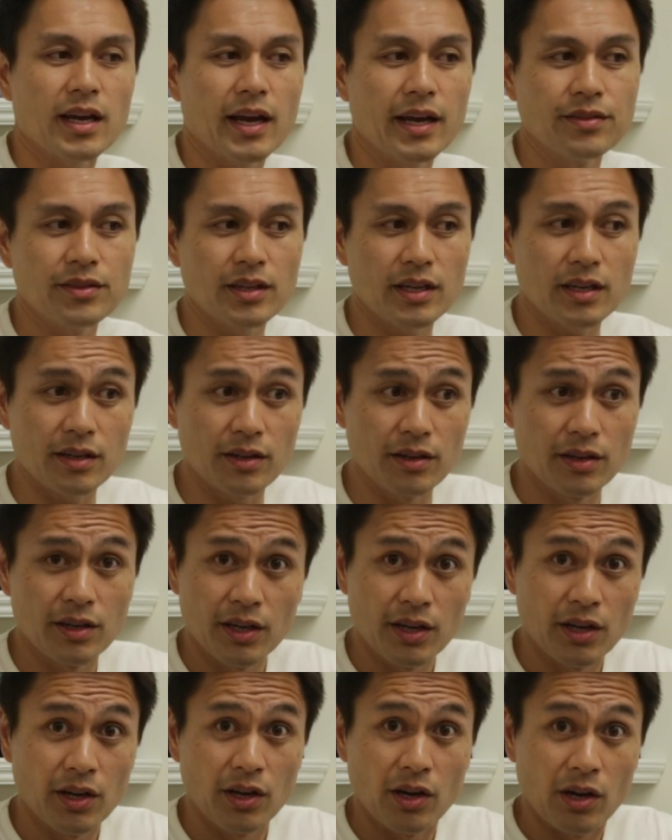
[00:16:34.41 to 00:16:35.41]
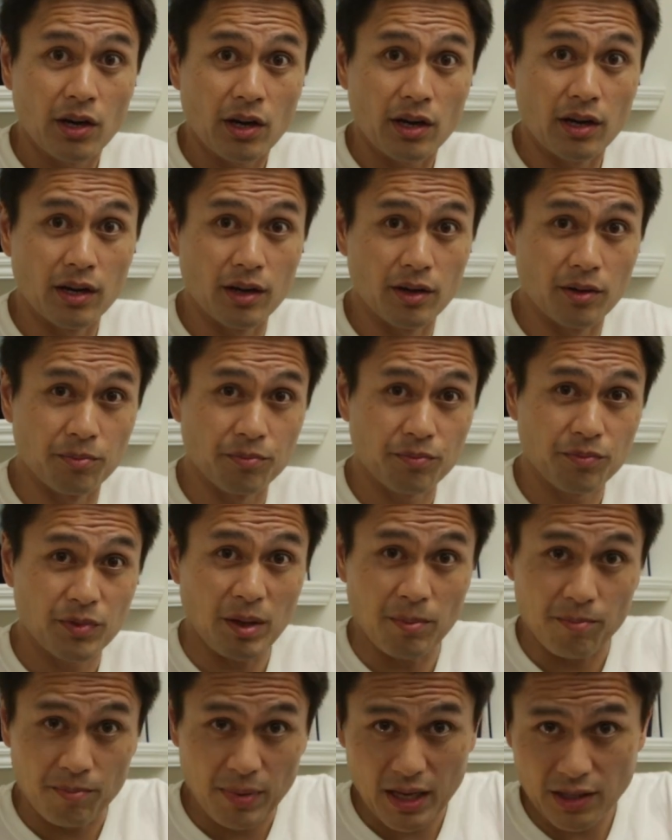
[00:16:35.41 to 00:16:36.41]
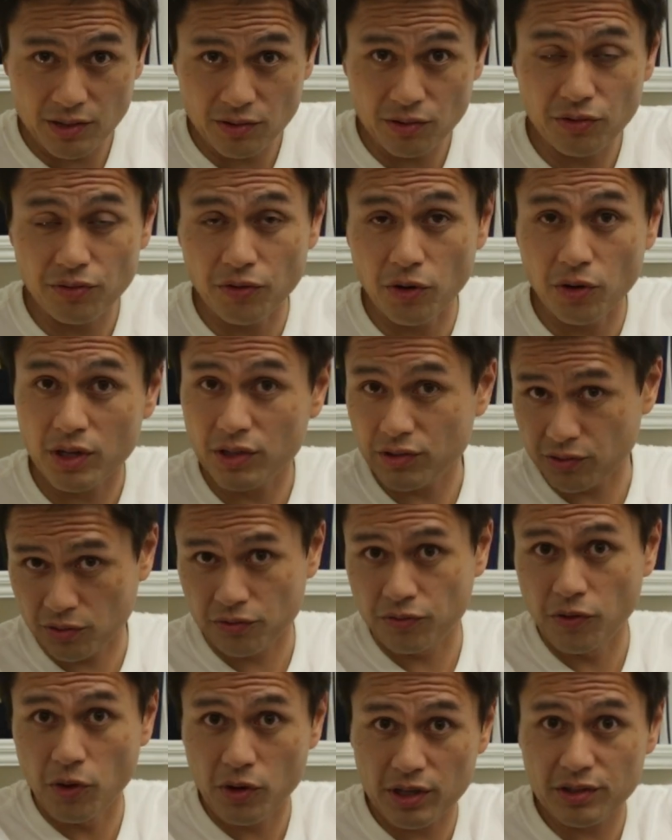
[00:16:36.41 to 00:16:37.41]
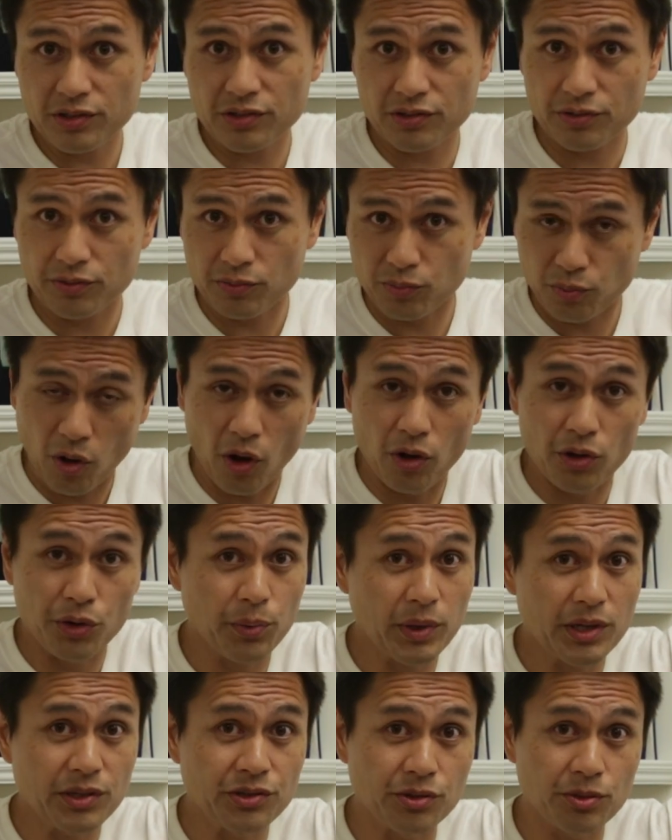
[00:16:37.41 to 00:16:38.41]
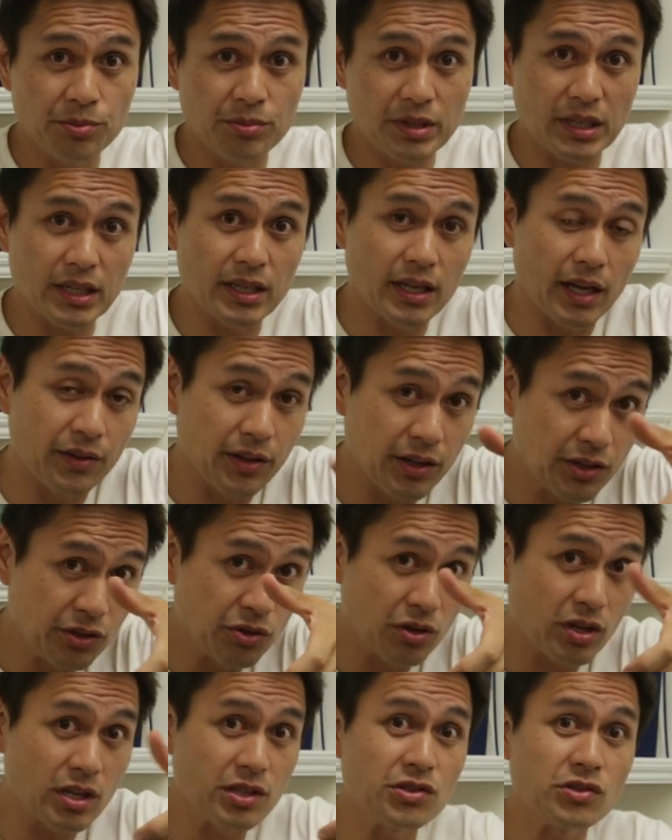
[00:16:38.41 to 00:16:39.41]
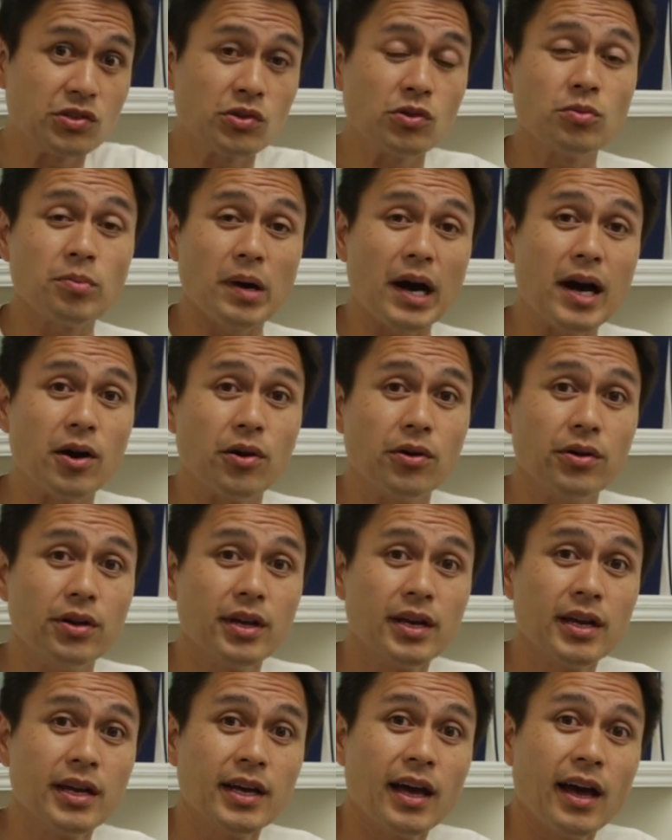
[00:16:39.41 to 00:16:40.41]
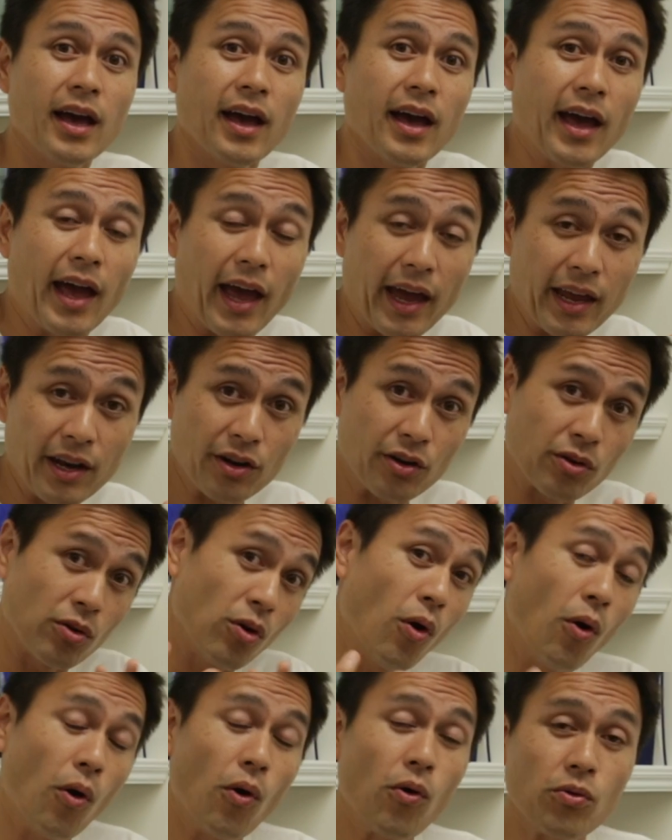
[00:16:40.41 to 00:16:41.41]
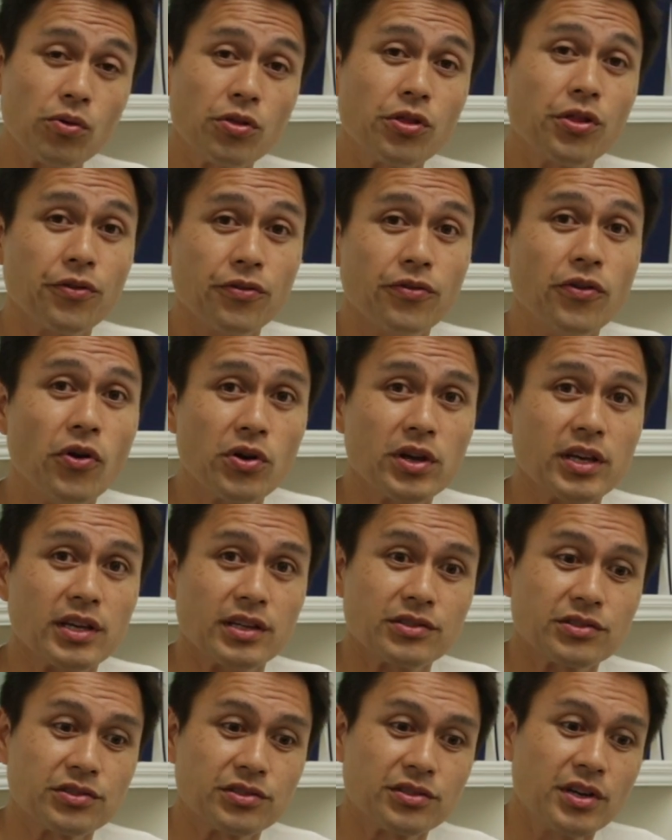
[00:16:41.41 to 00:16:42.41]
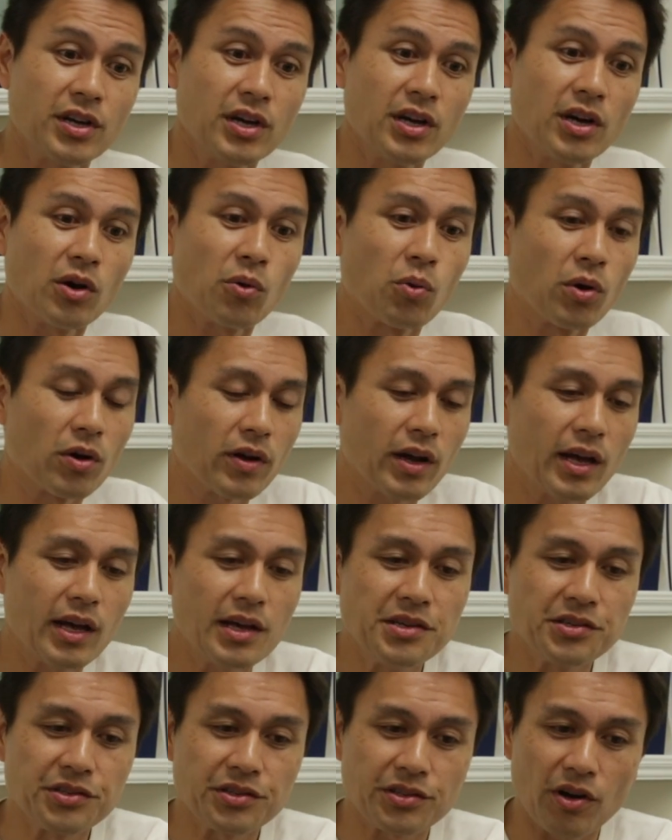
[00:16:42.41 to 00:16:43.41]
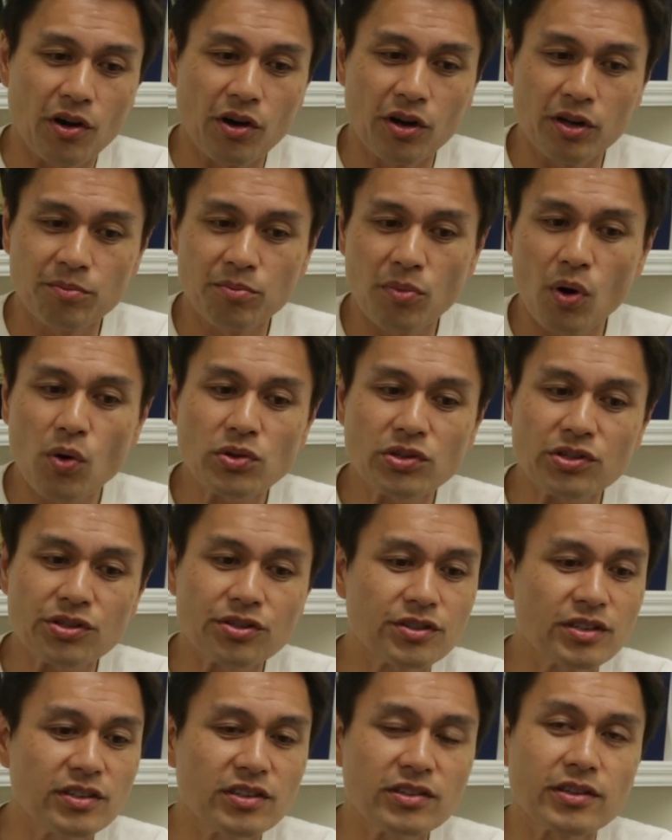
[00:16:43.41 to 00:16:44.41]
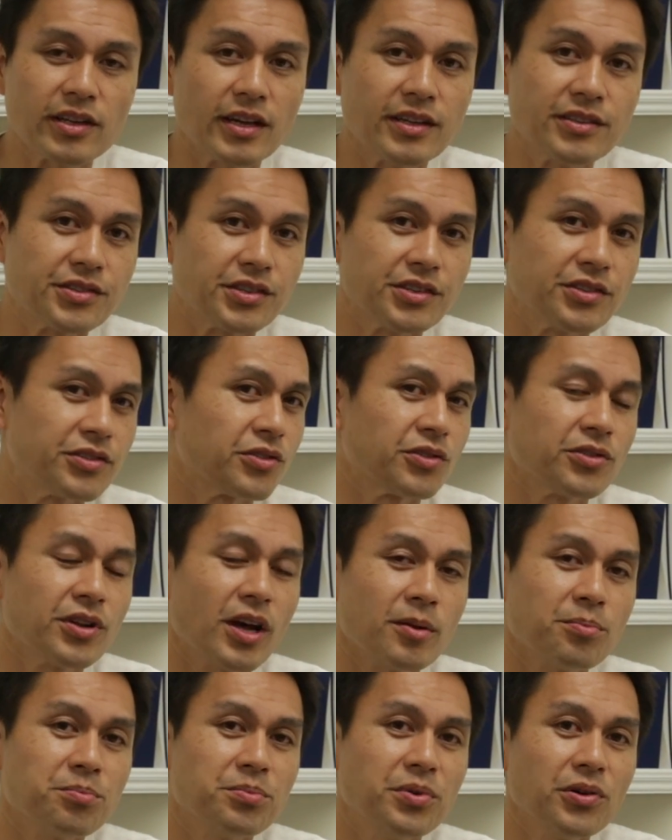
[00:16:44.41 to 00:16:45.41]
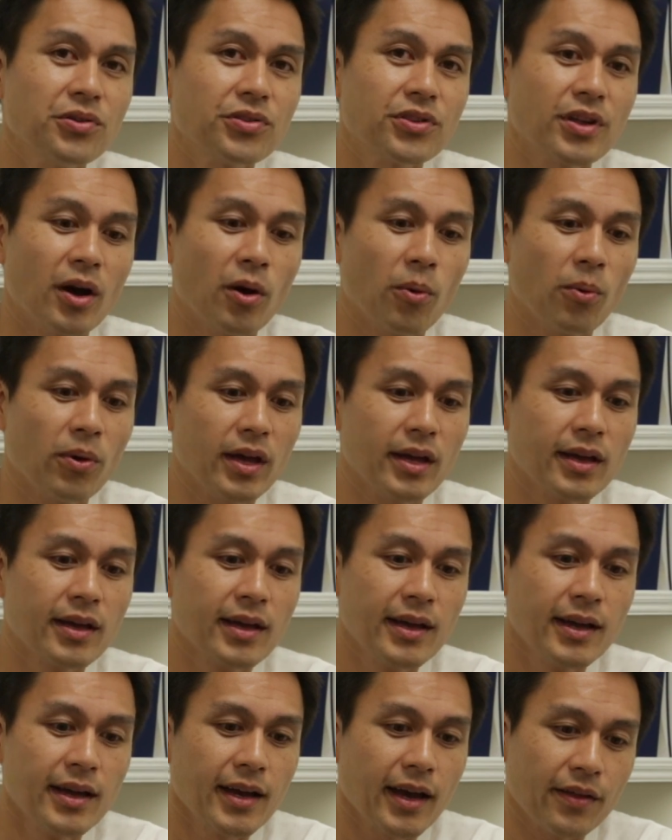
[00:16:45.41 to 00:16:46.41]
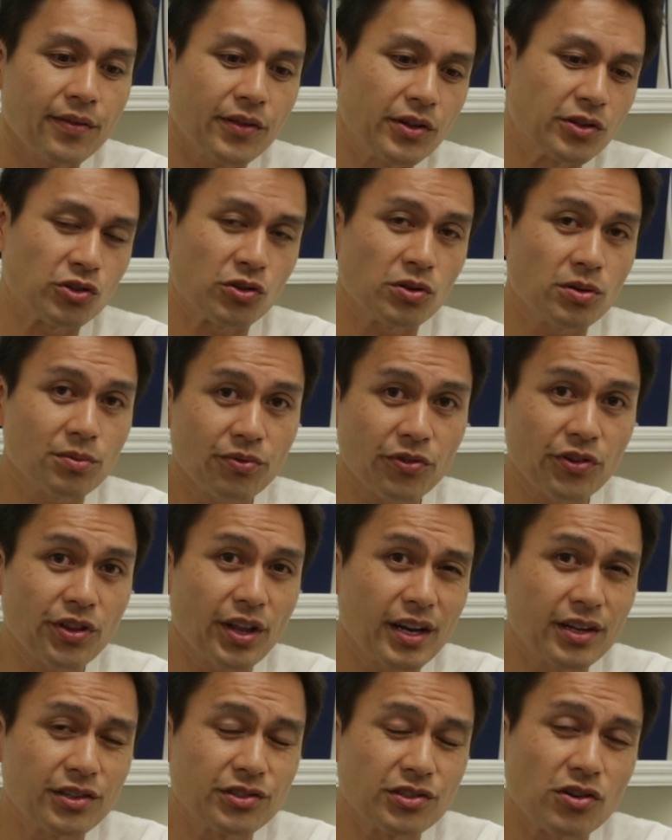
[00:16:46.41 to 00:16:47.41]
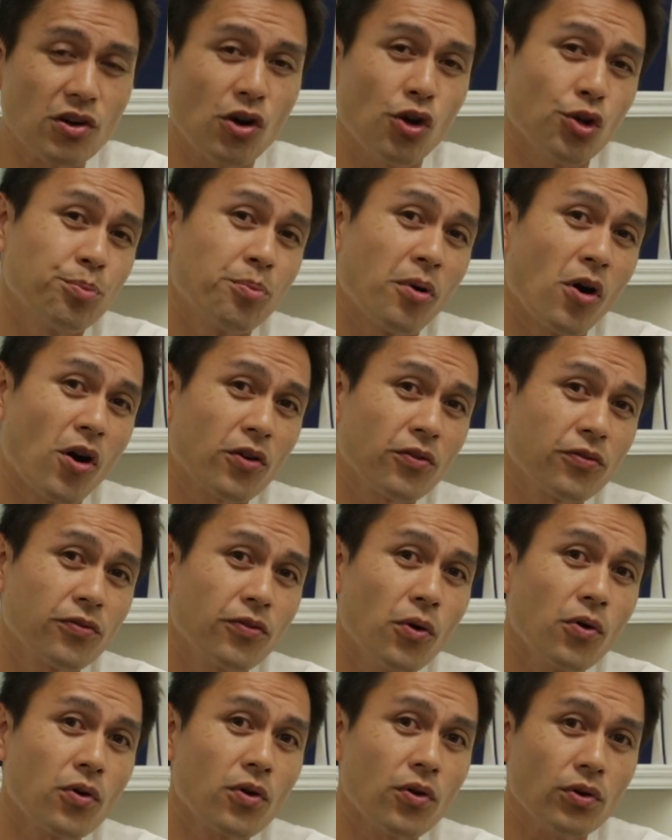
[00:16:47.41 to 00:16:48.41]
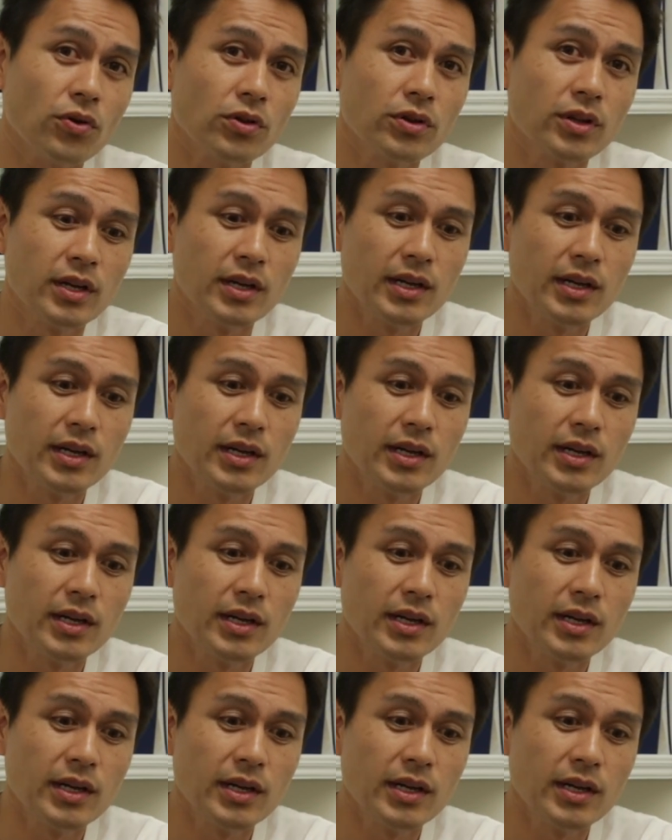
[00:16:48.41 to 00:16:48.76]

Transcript: and then get manual focus or focus all the way zoomed in, and then you can zoom out and it'll hold the focus. Whereas on most still lenses, they're not built that way. And the term for that is called parfocal.